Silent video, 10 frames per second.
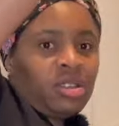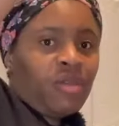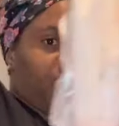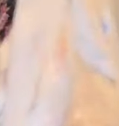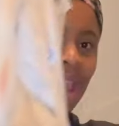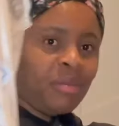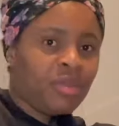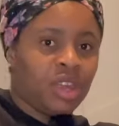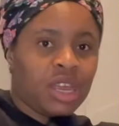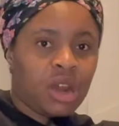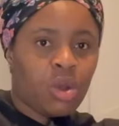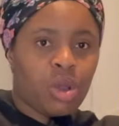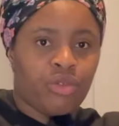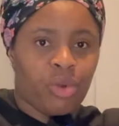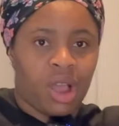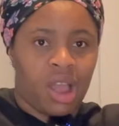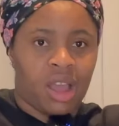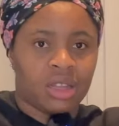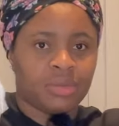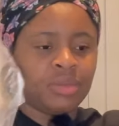of them. Yellow
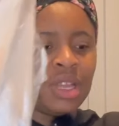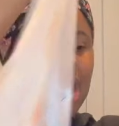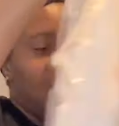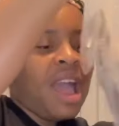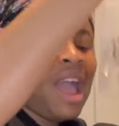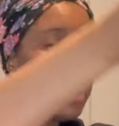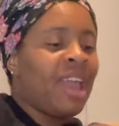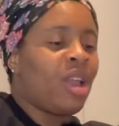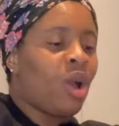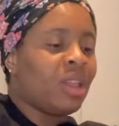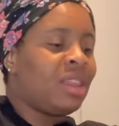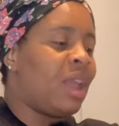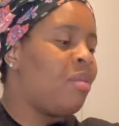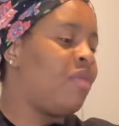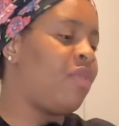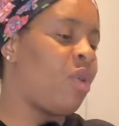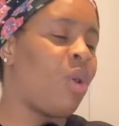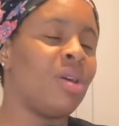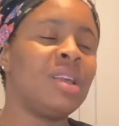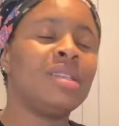croaker. I got them
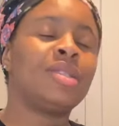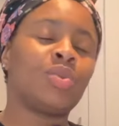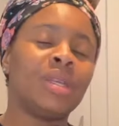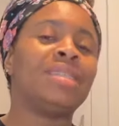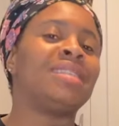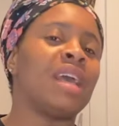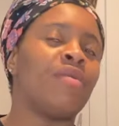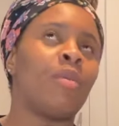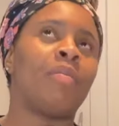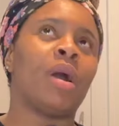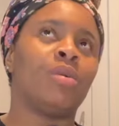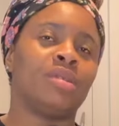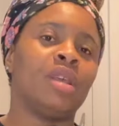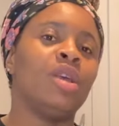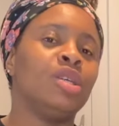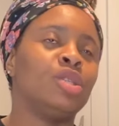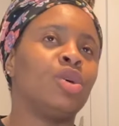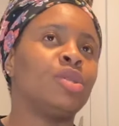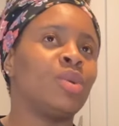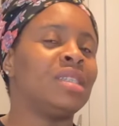for £27.
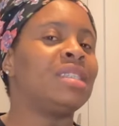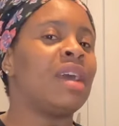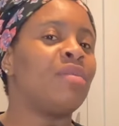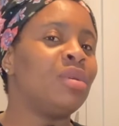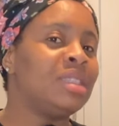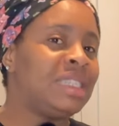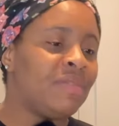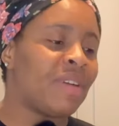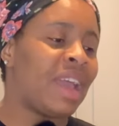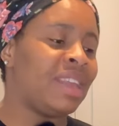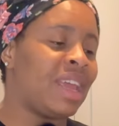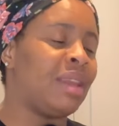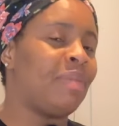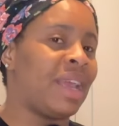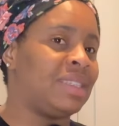So 27 divided by